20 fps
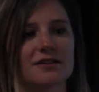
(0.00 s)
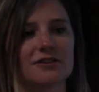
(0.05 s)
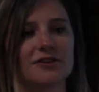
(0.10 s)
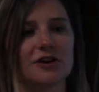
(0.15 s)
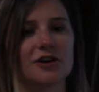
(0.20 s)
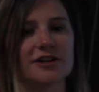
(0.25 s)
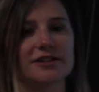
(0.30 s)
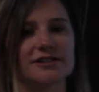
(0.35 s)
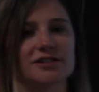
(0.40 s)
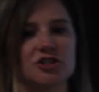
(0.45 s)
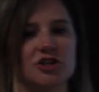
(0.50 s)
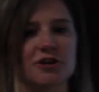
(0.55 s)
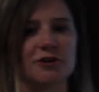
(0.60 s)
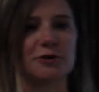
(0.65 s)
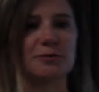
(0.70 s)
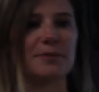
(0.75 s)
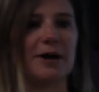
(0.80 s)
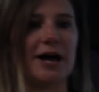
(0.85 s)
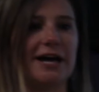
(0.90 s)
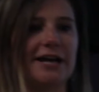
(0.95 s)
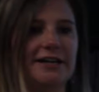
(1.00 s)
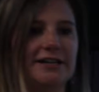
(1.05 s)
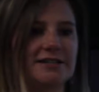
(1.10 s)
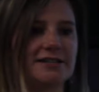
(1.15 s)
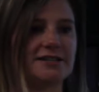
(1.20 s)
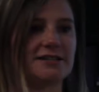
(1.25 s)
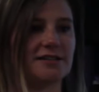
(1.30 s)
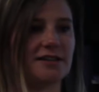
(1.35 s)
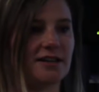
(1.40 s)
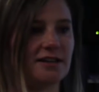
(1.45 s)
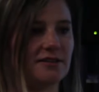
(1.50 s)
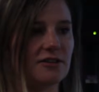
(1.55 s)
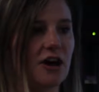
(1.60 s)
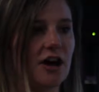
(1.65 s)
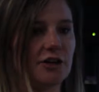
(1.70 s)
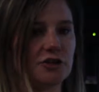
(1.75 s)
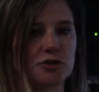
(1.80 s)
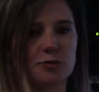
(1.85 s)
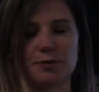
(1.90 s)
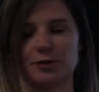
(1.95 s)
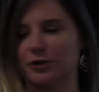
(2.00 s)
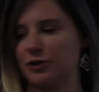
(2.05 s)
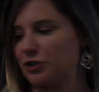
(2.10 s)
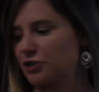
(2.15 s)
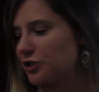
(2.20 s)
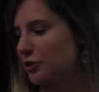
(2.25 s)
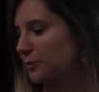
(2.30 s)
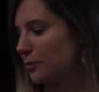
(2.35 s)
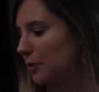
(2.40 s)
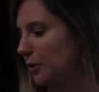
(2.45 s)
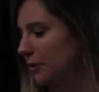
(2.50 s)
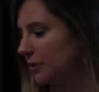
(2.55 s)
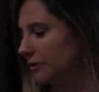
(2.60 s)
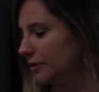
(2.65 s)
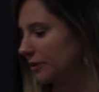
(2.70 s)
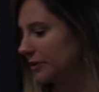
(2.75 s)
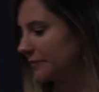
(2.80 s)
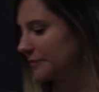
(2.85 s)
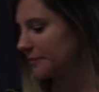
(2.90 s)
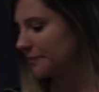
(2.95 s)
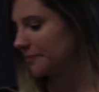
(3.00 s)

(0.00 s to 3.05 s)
there is gender bias in the entrepreneurship world.